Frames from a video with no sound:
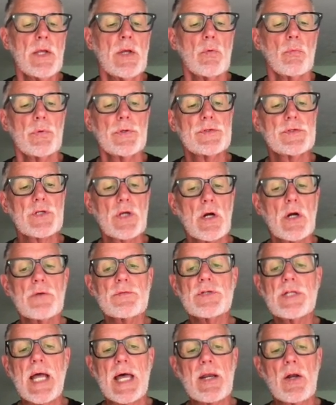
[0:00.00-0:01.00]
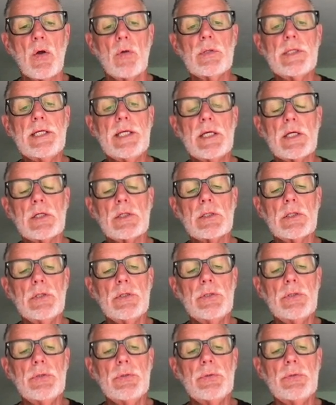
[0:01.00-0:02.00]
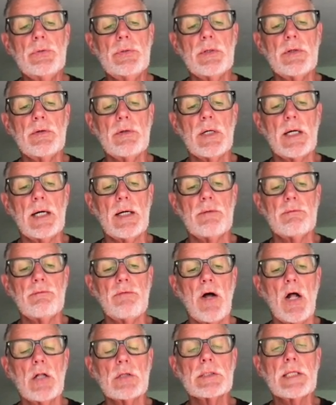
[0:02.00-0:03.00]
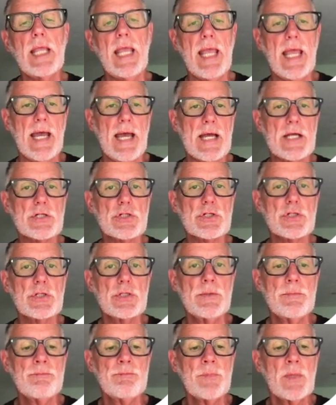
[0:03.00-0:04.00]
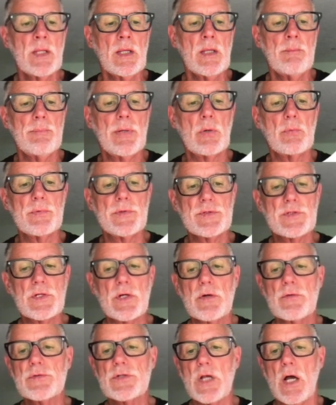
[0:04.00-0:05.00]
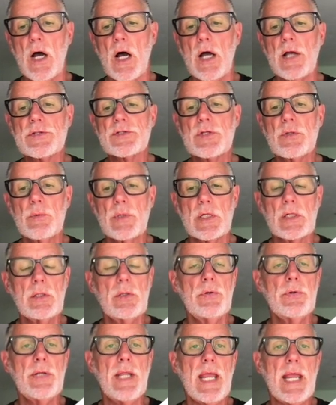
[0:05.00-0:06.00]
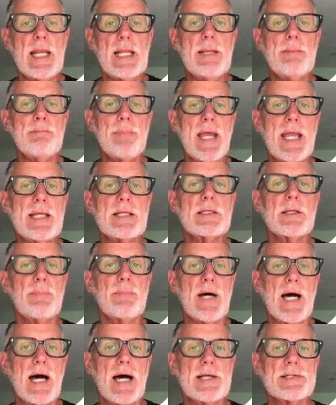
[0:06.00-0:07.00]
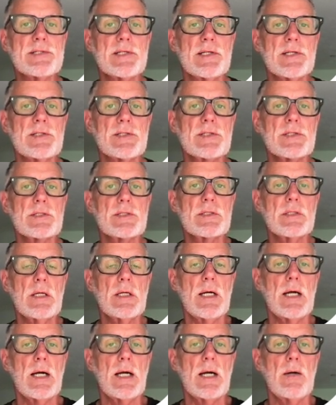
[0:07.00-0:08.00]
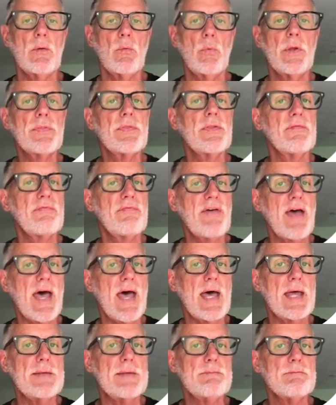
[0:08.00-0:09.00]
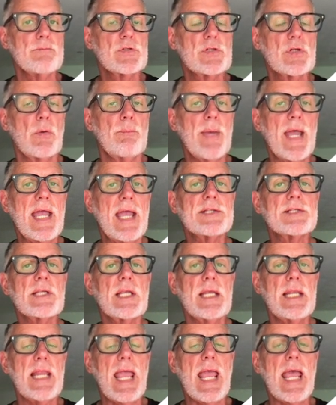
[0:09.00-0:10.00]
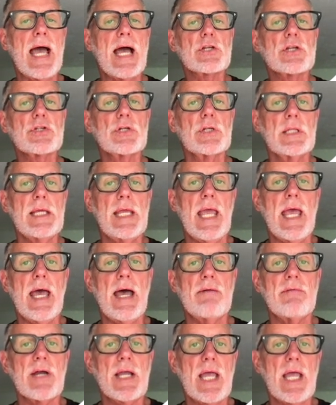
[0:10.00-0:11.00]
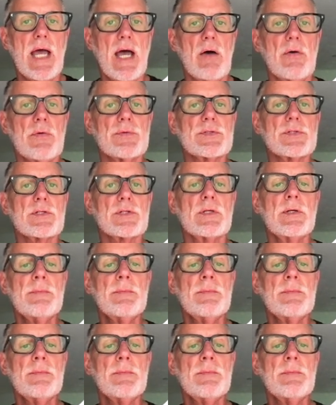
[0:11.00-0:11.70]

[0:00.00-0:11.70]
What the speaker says: Reserves not only include vault cash, but reserves also include any bank deposits with the Fed. So banks can actually have accounts.